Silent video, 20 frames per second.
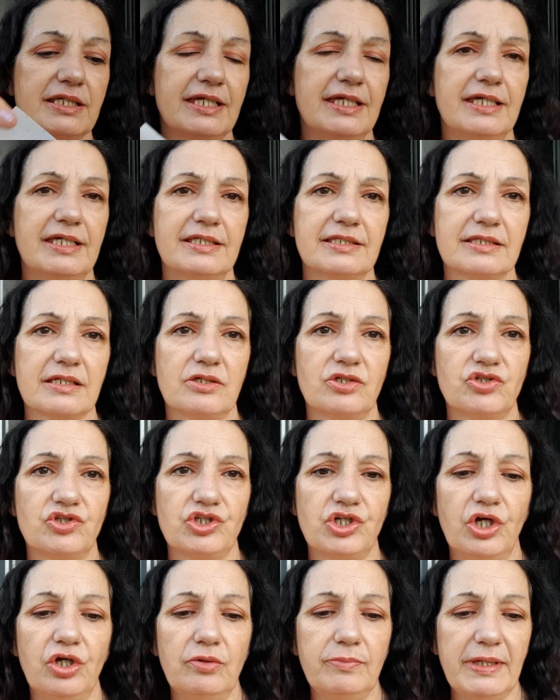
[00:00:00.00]
is
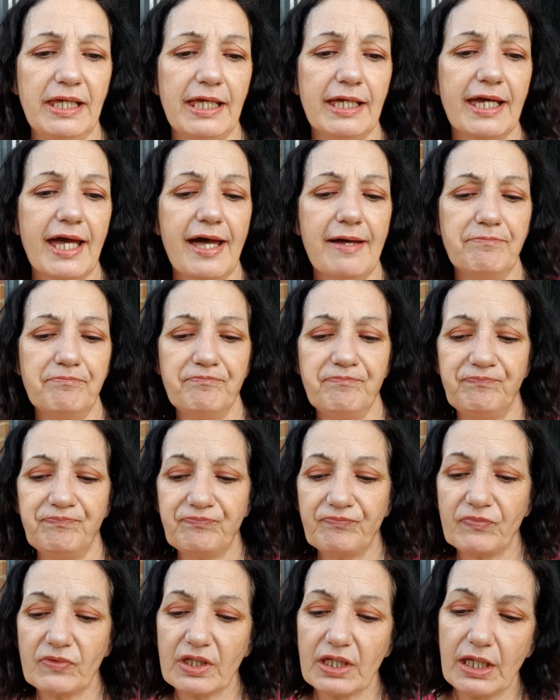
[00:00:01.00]
Toby again.
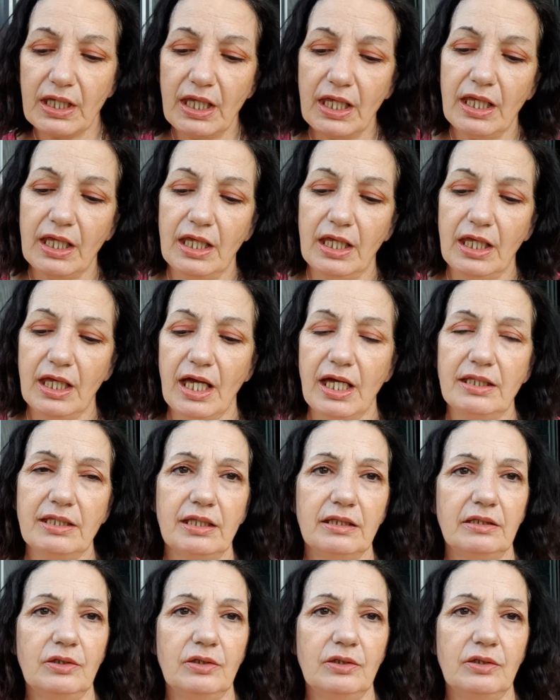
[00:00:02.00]
And then